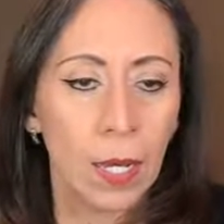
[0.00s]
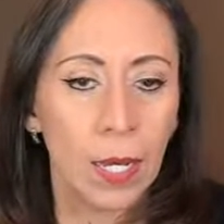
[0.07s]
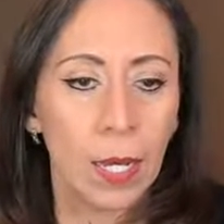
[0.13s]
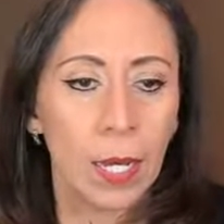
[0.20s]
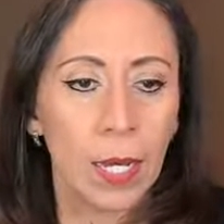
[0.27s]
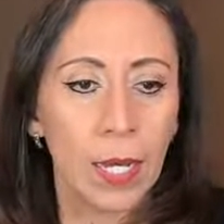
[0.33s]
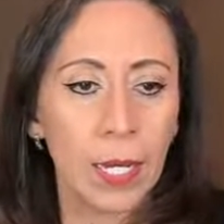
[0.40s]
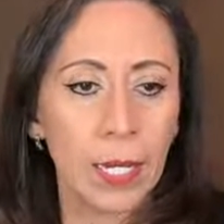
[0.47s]

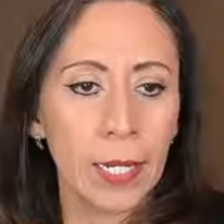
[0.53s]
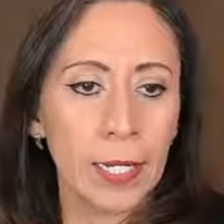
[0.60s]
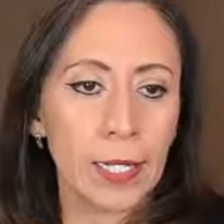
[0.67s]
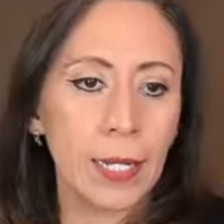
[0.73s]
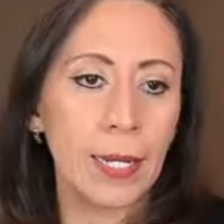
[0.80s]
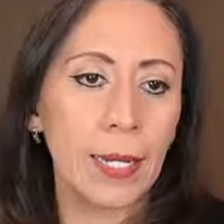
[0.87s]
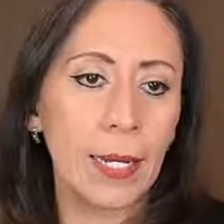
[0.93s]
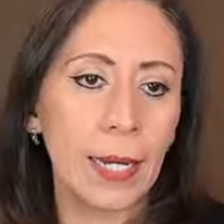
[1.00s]
And
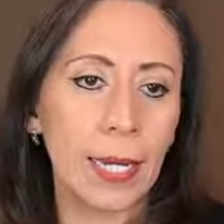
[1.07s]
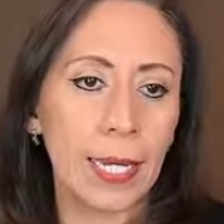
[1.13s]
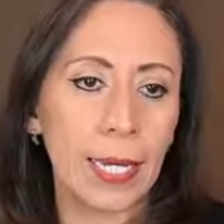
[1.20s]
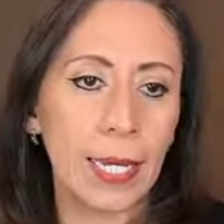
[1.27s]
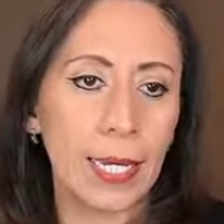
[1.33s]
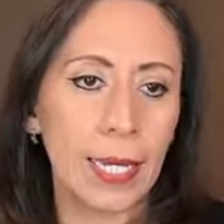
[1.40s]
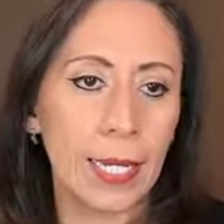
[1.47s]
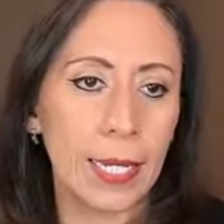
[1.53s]
I
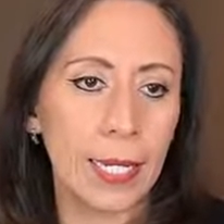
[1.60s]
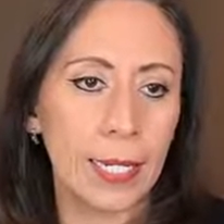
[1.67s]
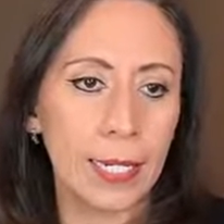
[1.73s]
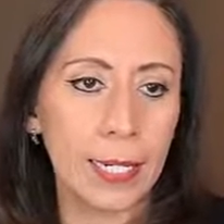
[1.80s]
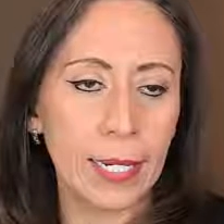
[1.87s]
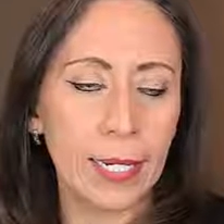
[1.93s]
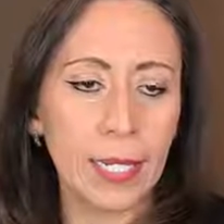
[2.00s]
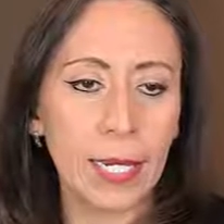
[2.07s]
can
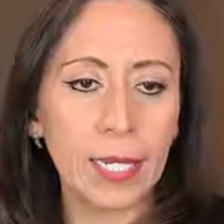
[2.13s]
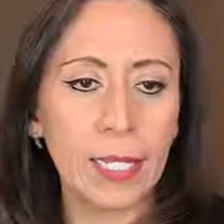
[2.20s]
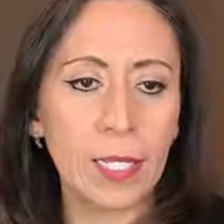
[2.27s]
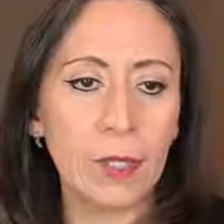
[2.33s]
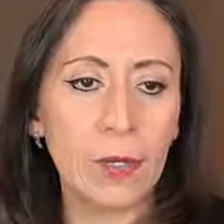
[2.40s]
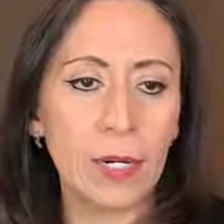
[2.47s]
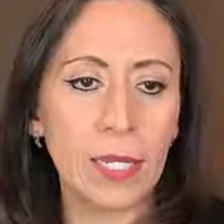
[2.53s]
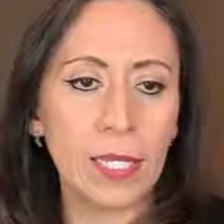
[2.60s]
create
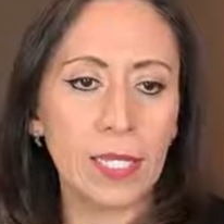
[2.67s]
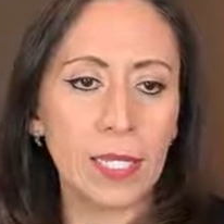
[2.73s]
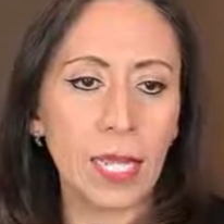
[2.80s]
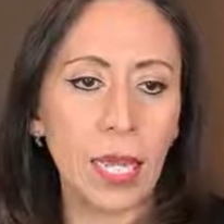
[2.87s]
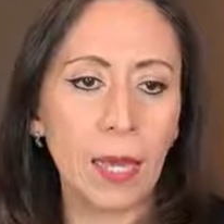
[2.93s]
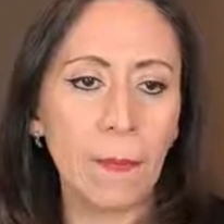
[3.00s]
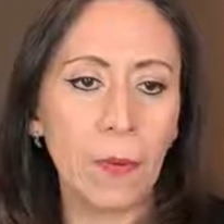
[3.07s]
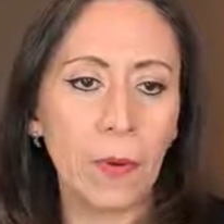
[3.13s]
another
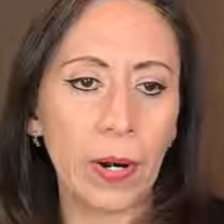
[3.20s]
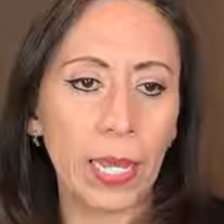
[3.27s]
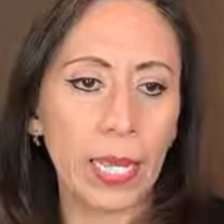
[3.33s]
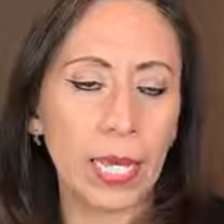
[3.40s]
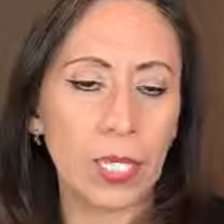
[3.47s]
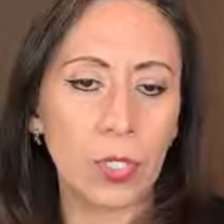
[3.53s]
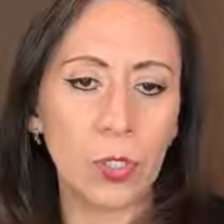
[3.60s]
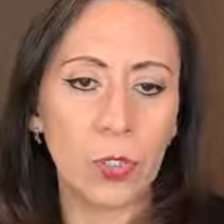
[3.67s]
step, or I
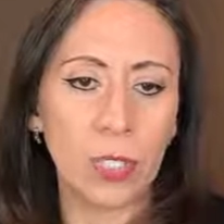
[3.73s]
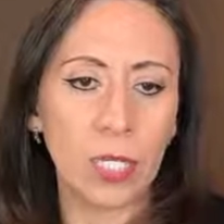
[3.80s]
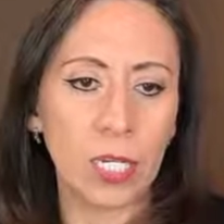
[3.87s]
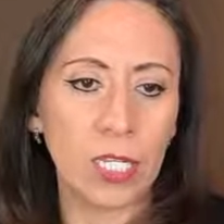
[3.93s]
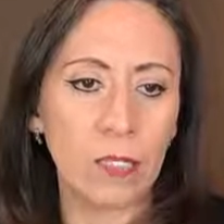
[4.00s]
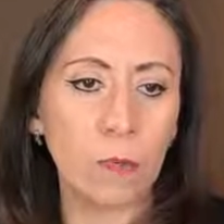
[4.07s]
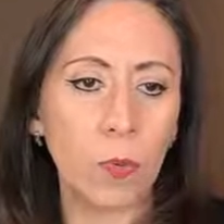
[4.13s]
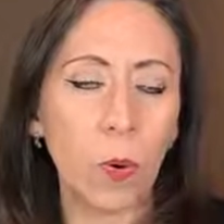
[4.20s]
can just
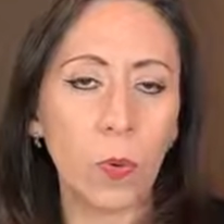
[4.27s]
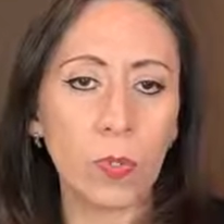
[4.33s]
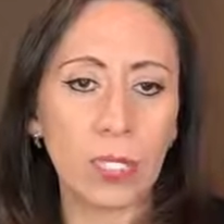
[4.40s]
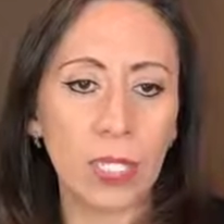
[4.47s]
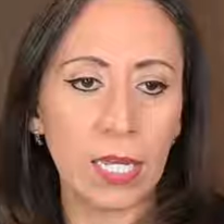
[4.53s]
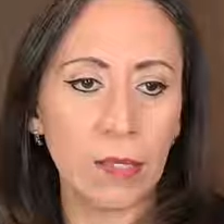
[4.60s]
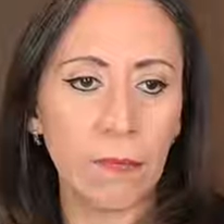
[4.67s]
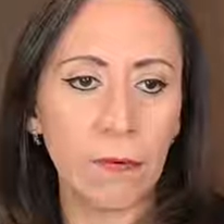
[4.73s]
transpose
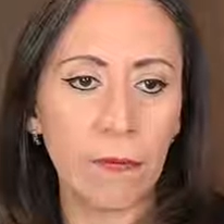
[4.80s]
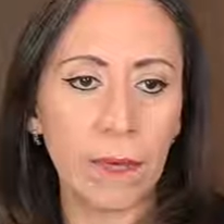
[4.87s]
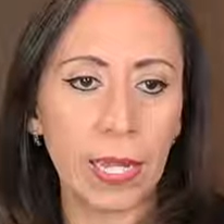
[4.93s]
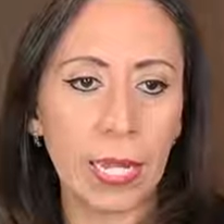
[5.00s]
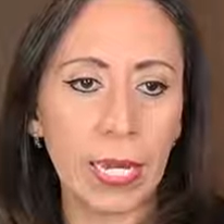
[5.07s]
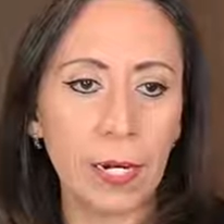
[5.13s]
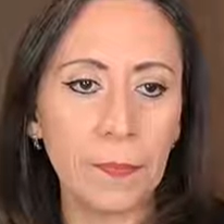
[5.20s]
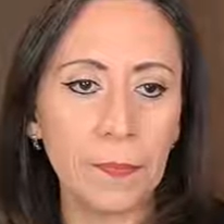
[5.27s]
from
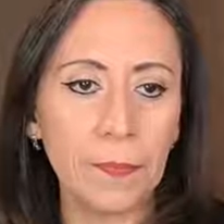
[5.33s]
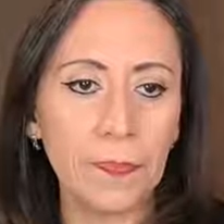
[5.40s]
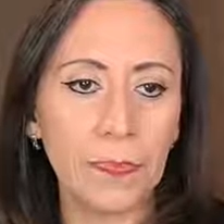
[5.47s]
here.